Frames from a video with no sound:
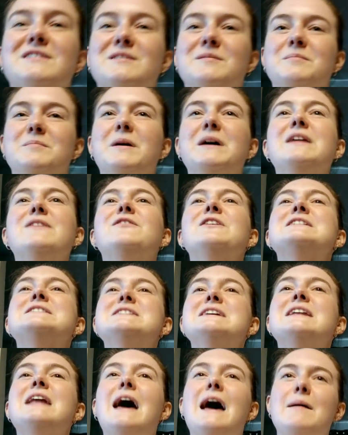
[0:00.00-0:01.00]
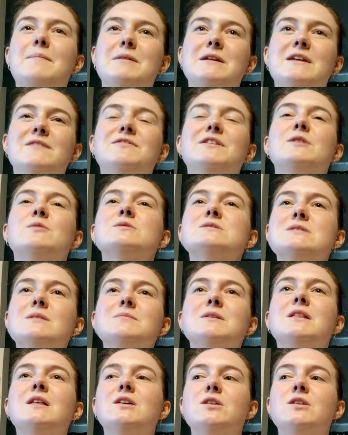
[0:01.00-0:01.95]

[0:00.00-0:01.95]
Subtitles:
But if it did happen, if there was something that